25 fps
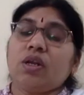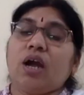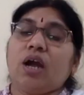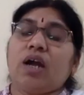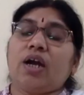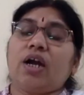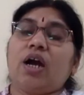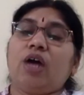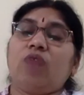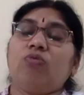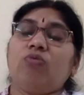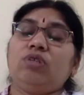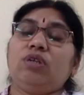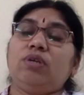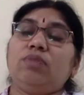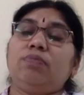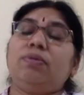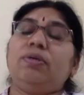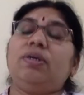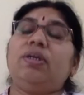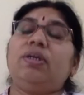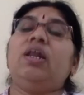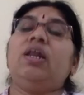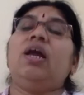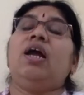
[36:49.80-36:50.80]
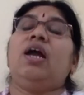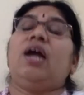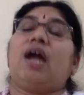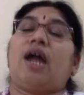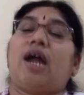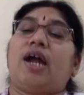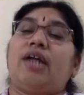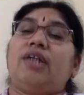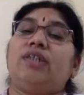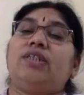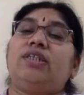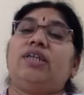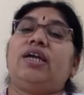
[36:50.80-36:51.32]
accountable,
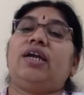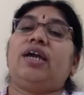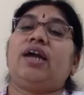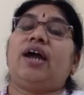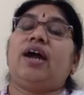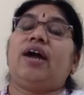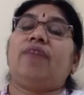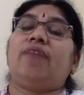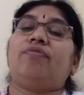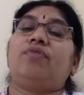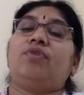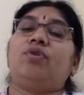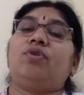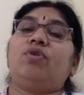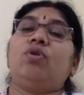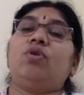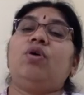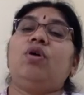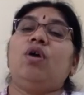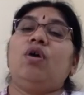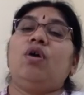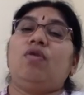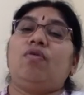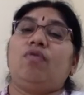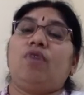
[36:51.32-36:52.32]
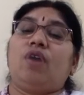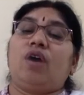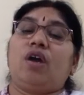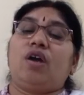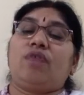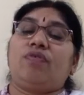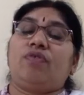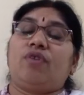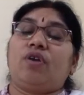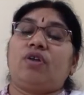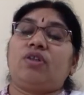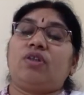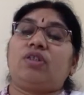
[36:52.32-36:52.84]
and they have to
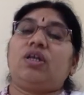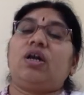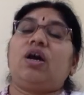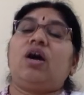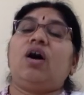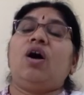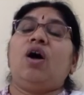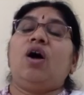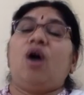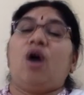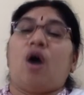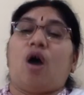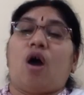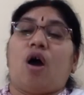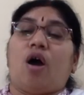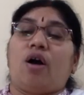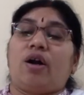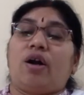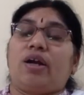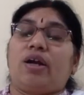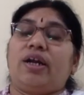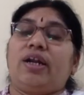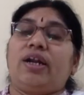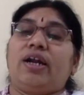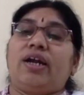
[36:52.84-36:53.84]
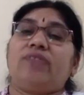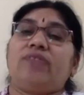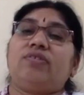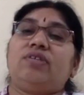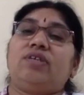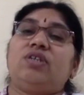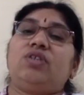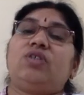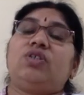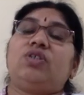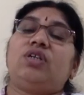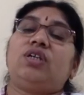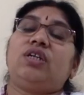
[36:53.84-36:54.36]
work for the
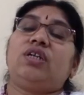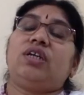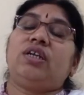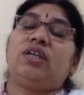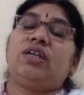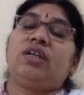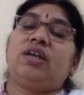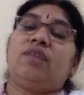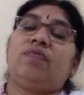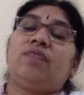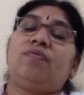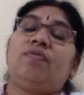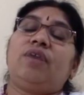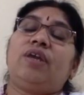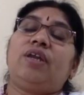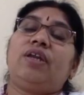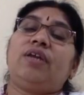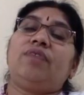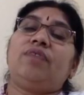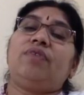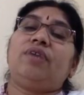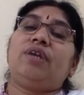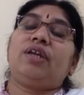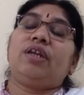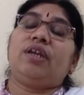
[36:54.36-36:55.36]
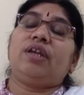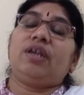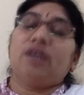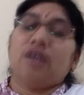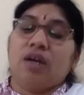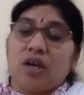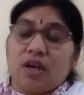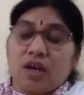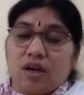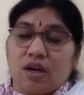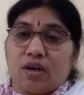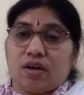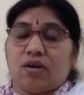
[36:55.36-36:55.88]
organization in a very
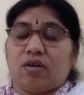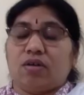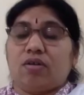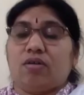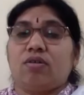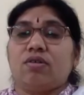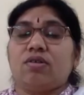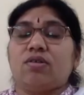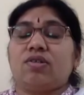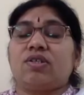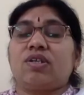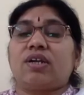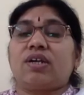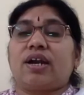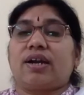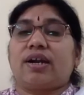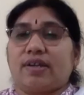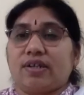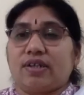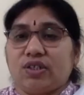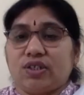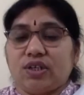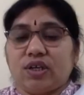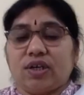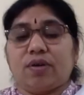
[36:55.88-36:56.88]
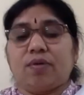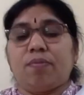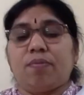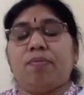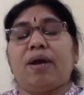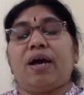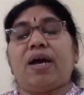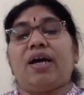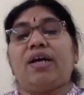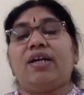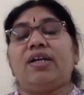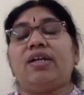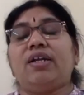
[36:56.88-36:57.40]
strategic
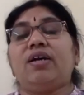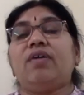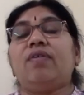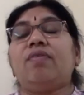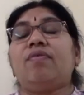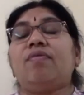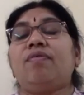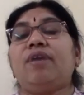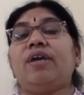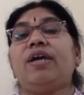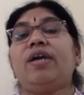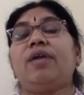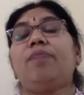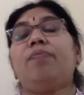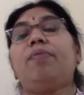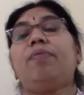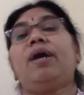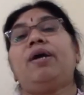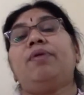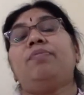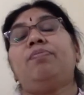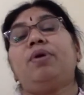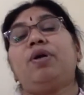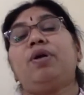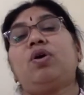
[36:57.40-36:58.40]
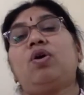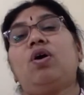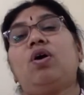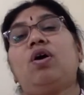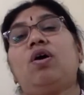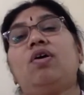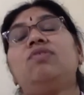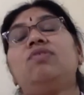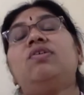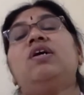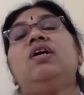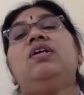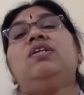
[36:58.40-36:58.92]
manner, whereby,
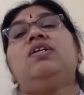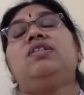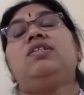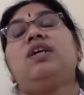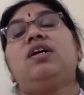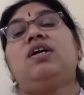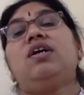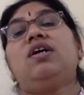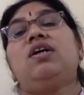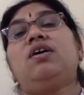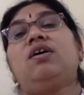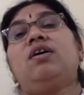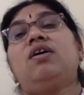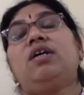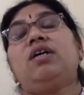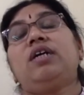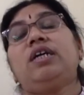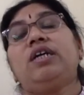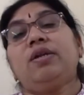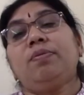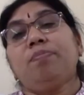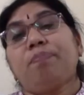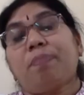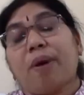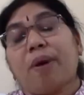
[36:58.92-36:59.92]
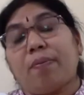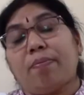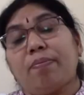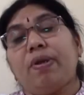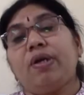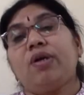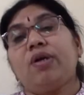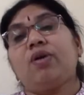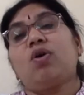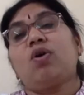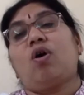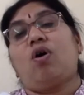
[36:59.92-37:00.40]
because the in public